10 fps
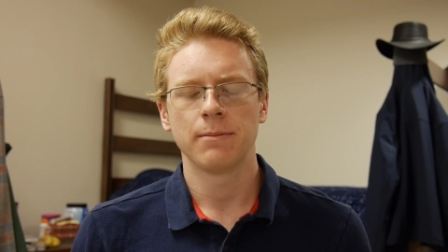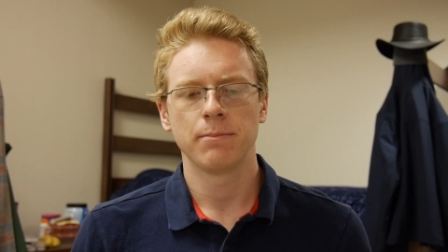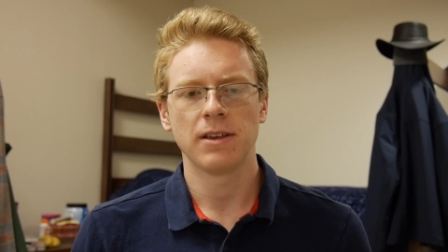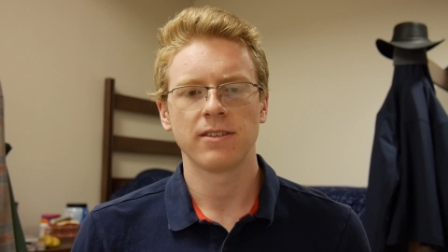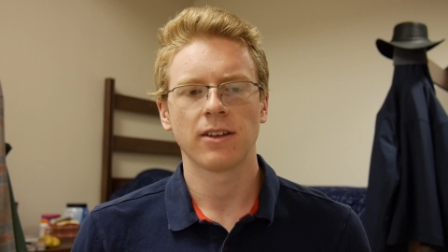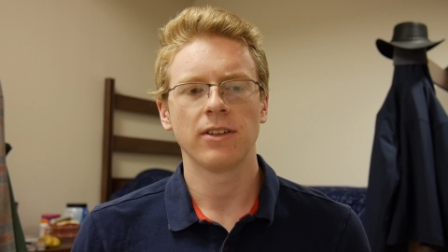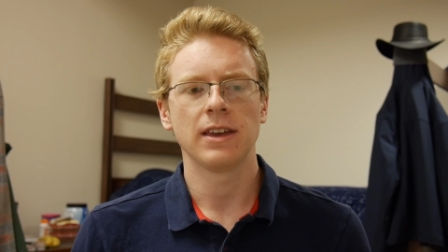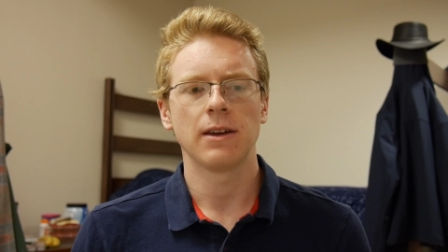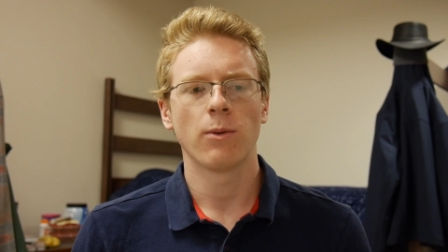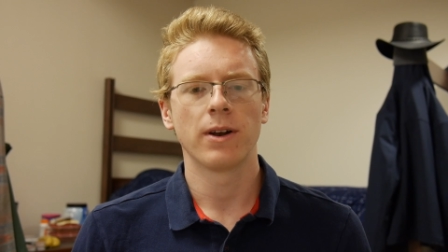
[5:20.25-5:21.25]

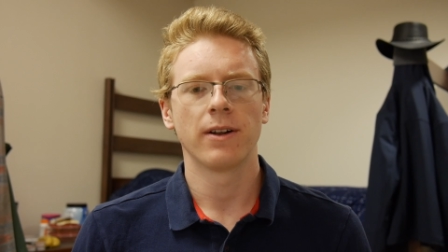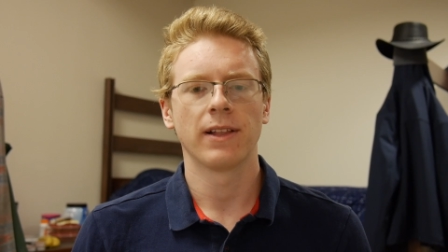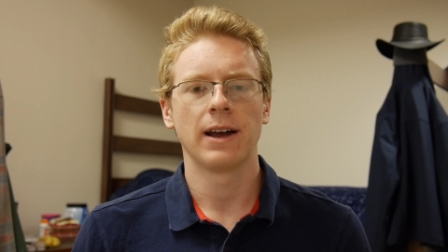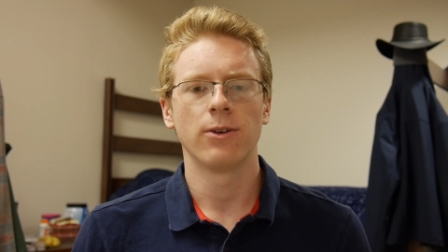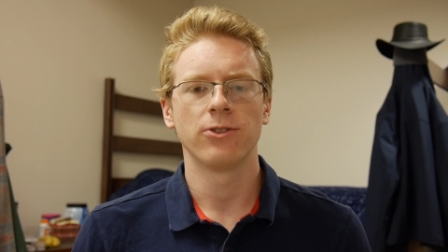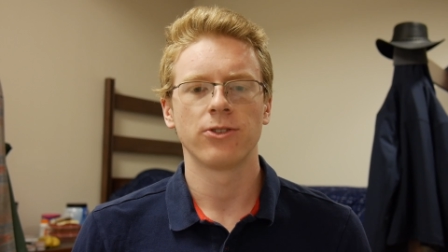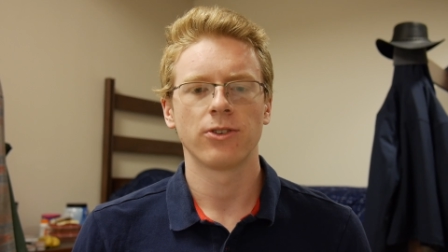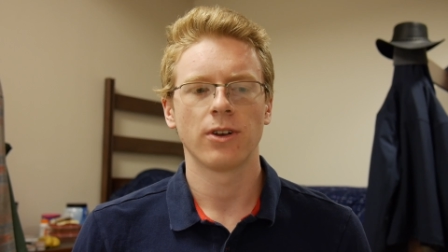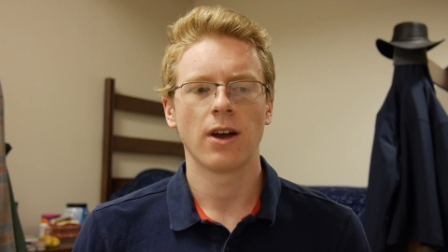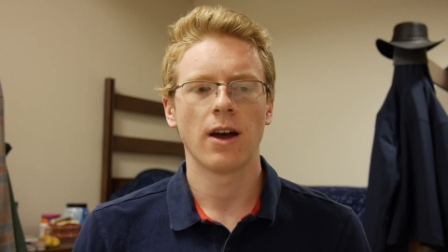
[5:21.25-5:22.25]
Basically, what it allows
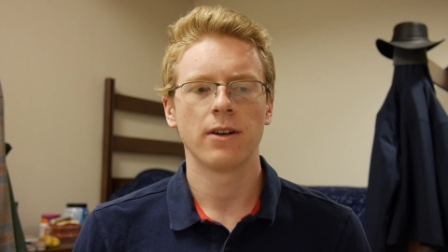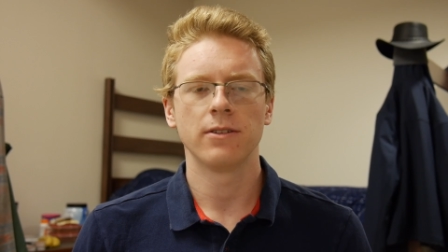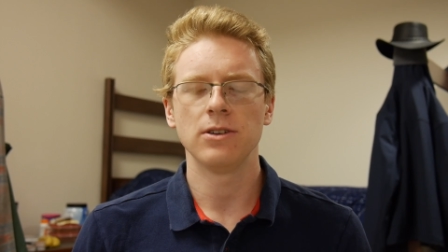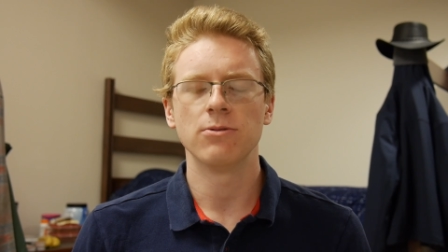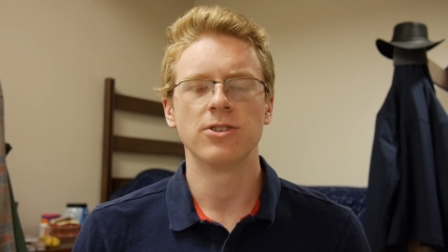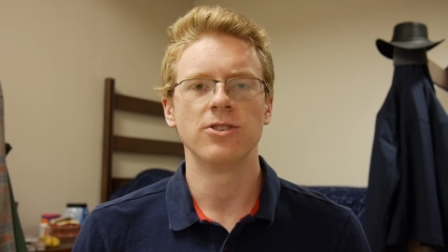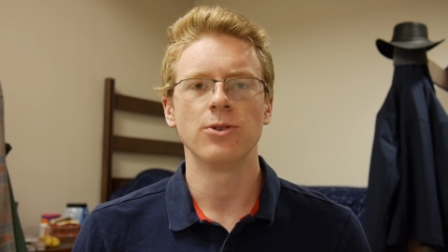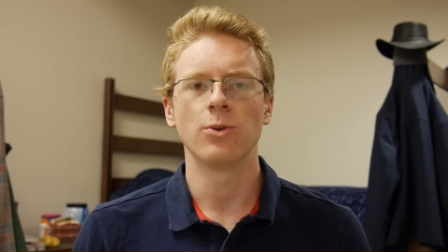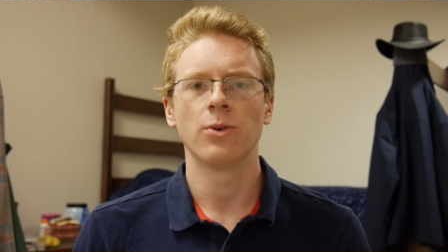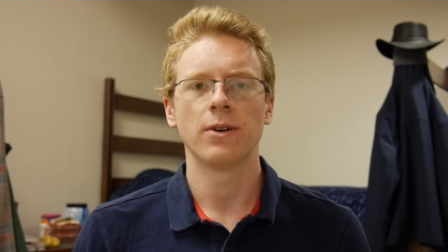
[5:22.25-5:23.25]
you to
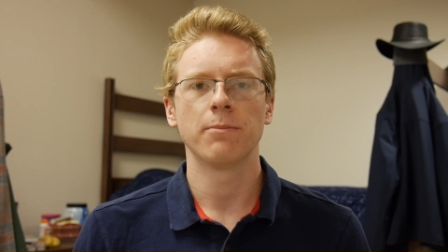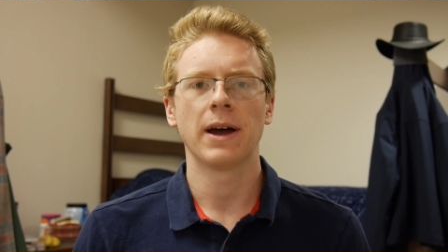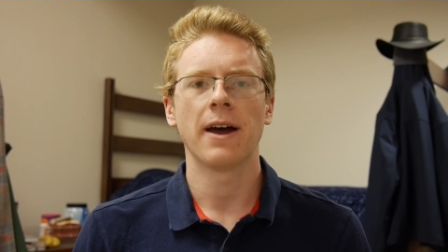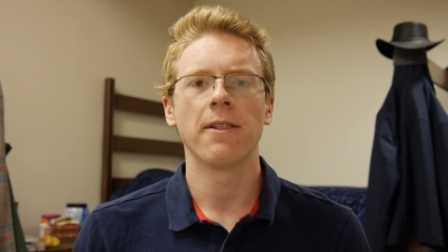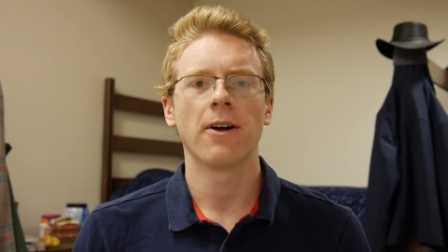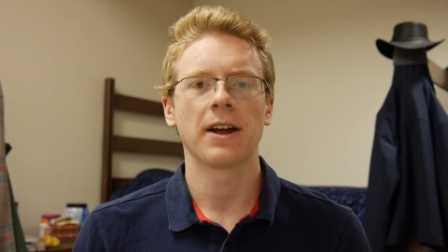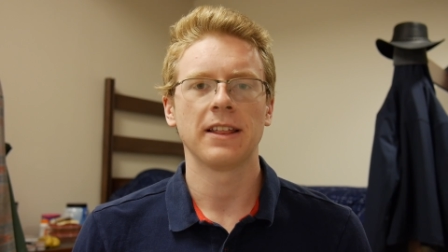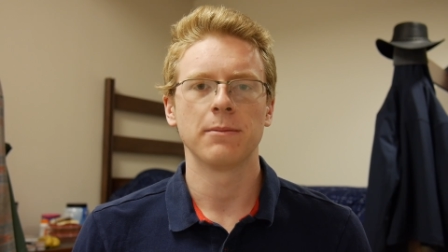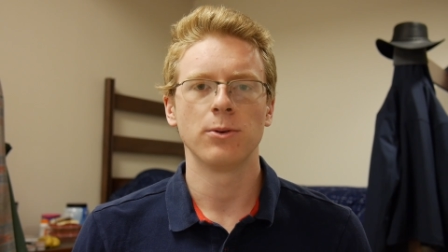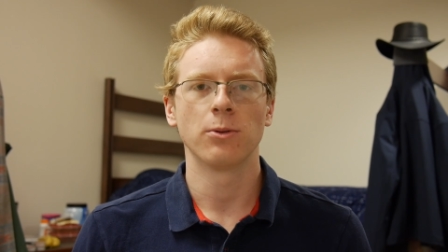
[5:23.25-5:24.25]
do by
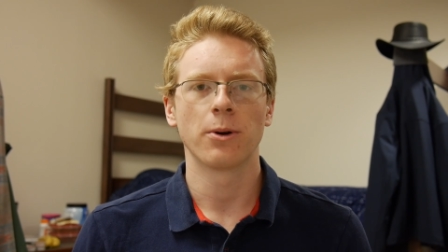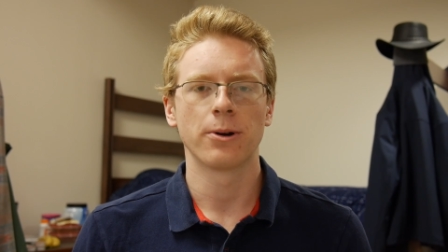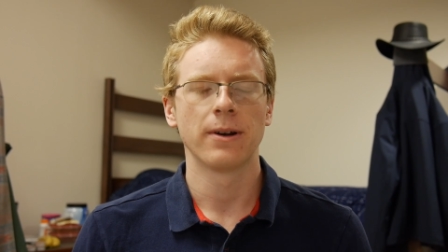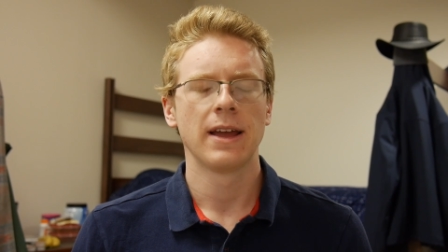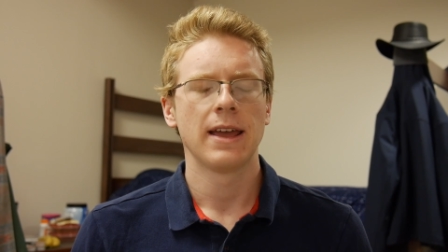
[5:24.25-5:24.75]
unlocking the bootloader